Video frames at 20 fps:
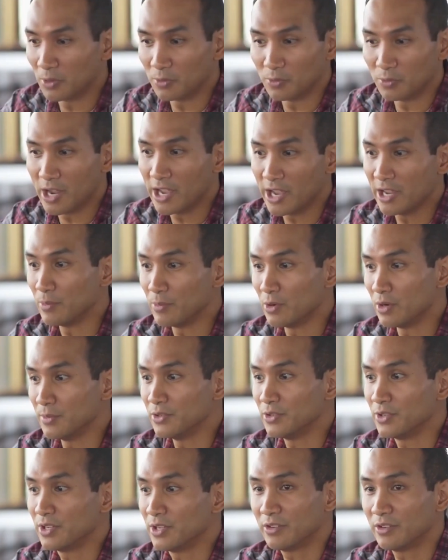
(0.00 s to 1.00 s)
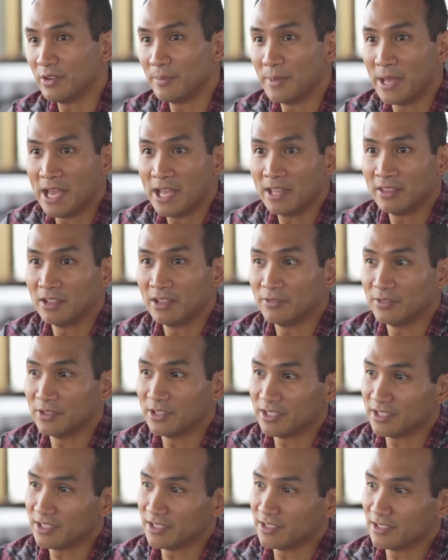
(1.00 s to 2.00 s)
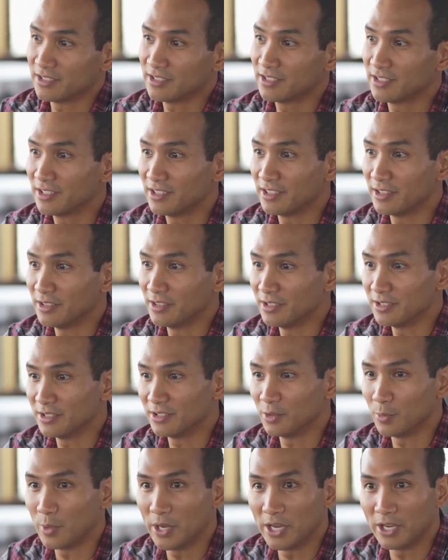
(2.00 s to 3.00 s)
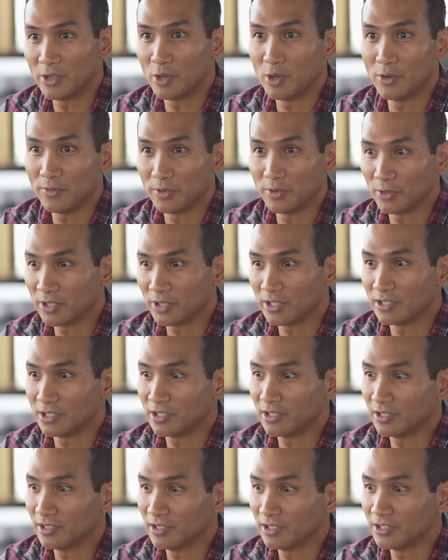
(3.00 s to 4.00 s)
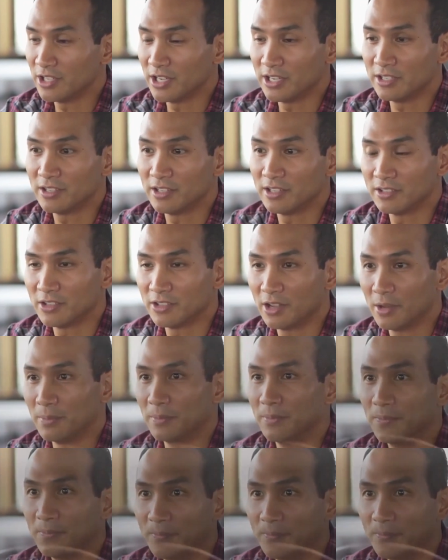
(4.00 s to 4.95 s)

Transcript: a rye and bourbon drinker and a Manhattan lover, this is the way to go if you're looking to change things up.